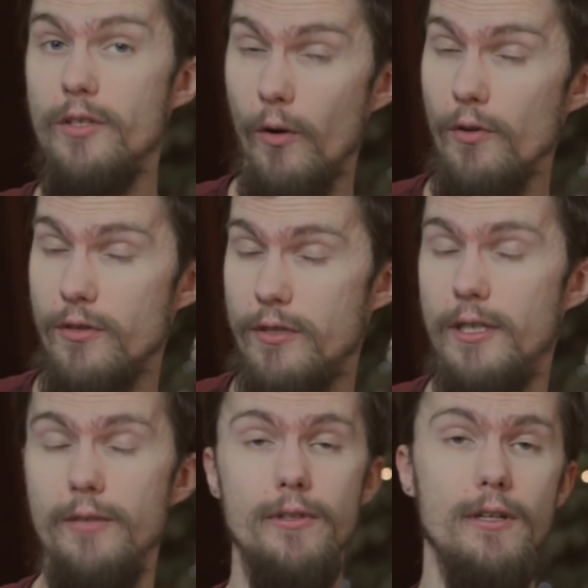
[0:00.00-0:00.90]
is also
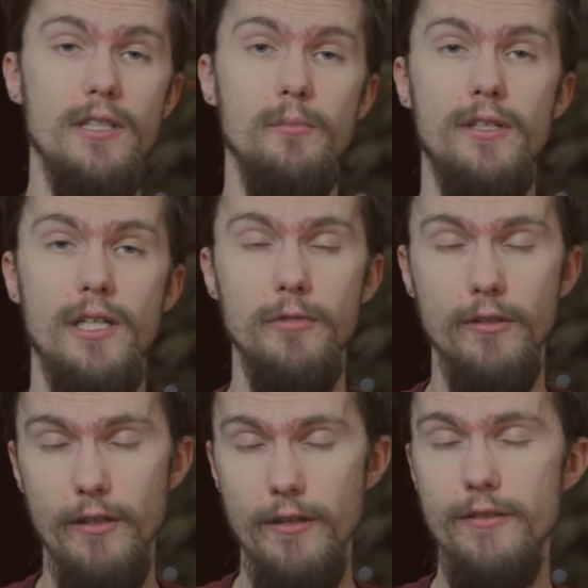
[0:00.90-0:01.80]
significant about
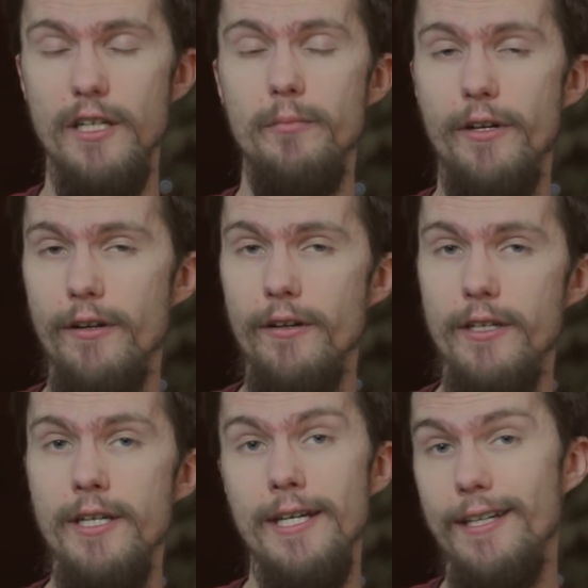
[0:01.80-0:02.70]
al-Qādir
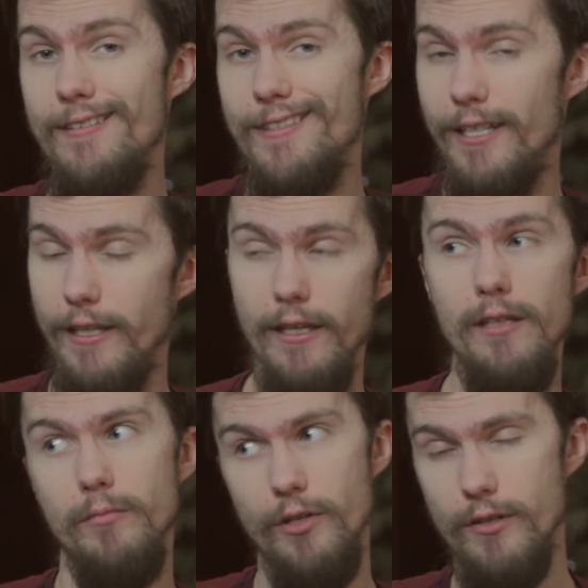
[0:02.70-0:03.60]
al-Marāghī is that he,
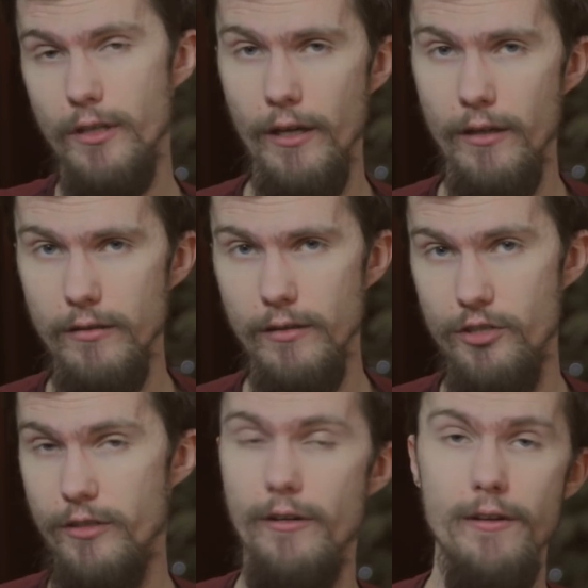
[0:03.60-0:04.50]
much like
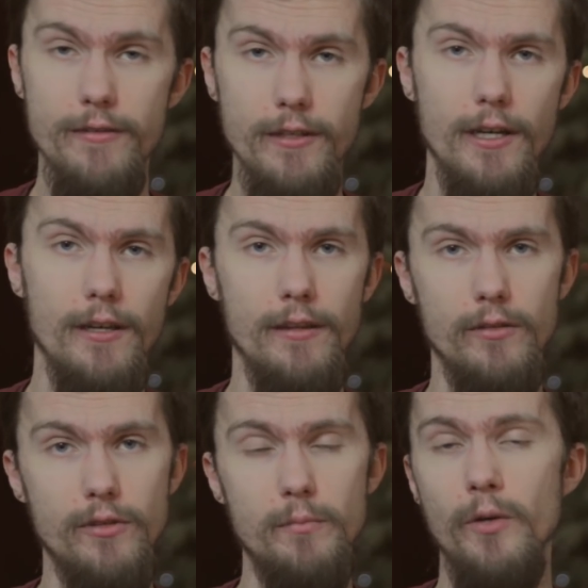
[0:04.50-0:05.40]
Shirazi and
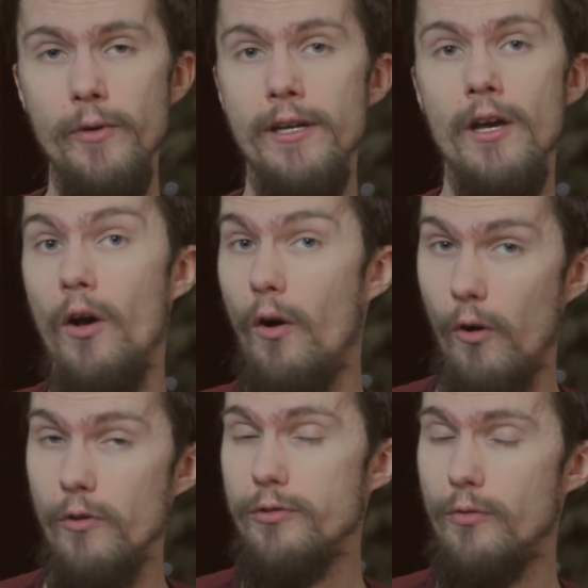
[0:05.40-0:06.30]
Urmawi,
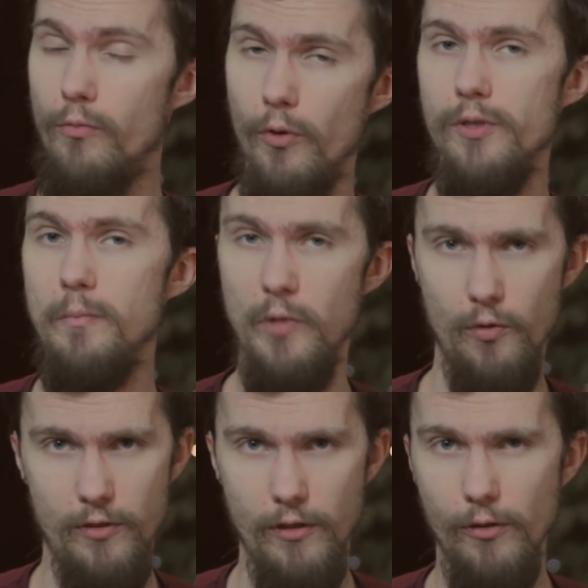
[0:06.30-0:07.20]
also wrote
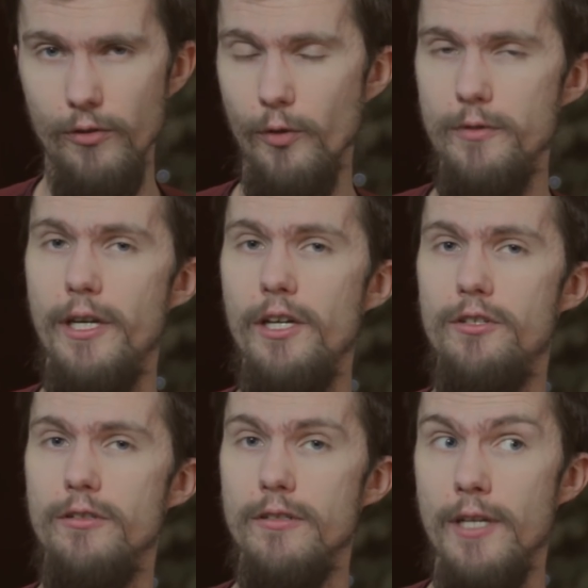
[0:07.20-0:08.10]
musical
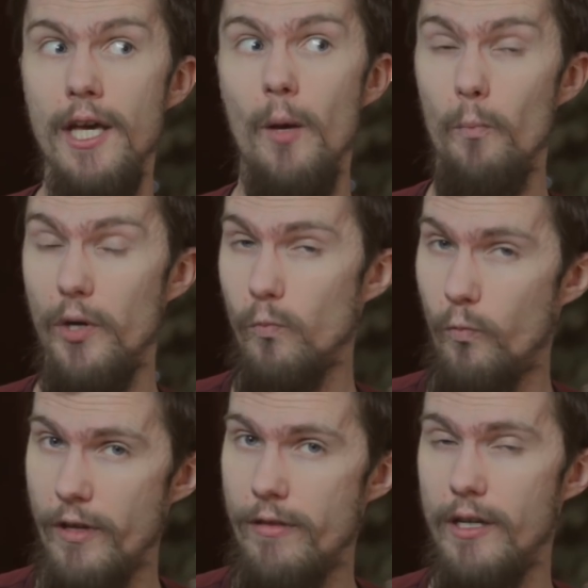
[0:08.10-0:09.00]
notations. But
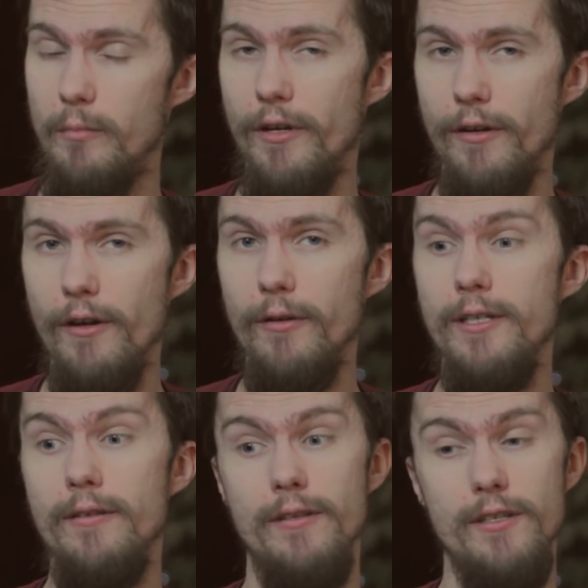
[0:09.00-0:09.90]
with
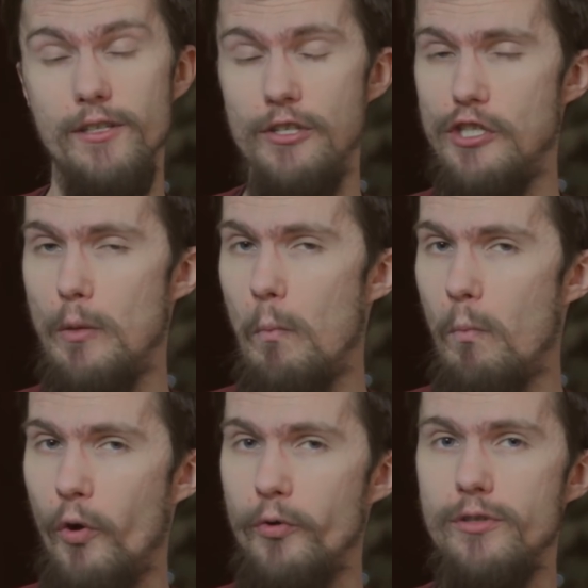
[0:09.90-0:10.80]
al-Marāghī, this is the
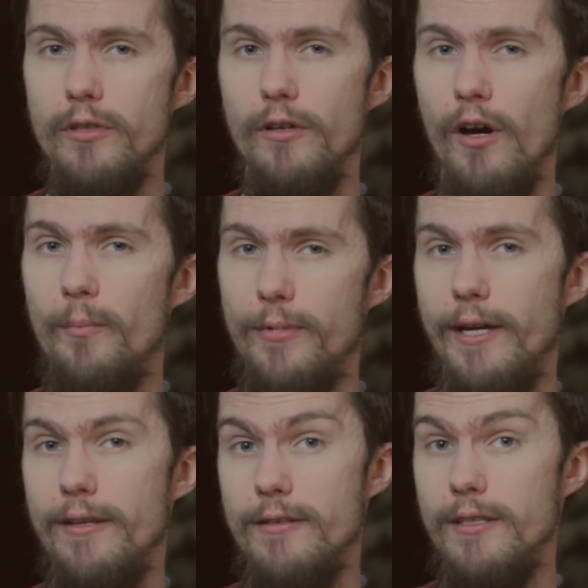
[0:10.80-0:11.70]
most
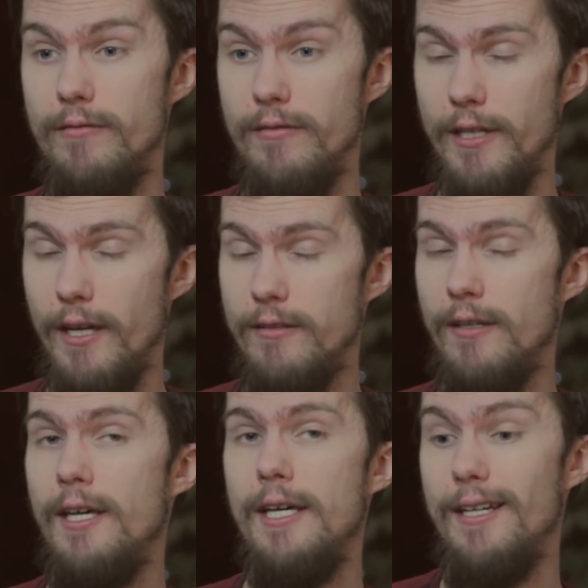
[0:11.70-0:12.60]
comprehensive yet.
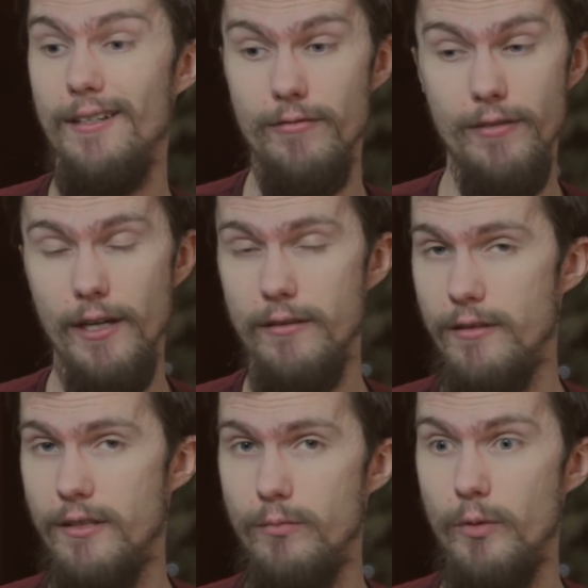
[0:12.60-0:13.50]
In fact,
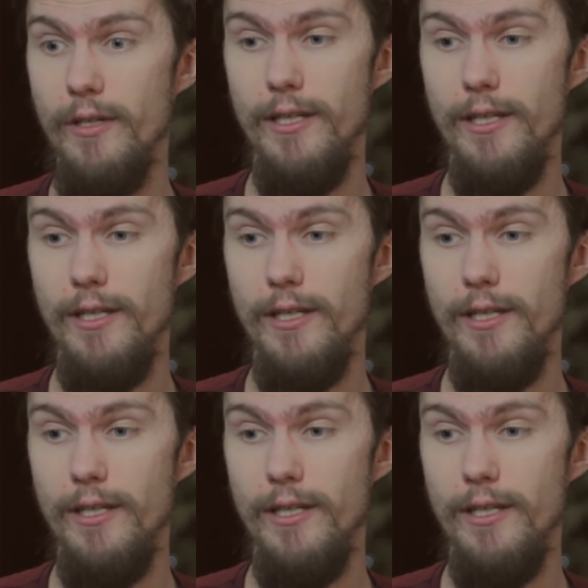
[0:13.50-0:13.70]
this is where we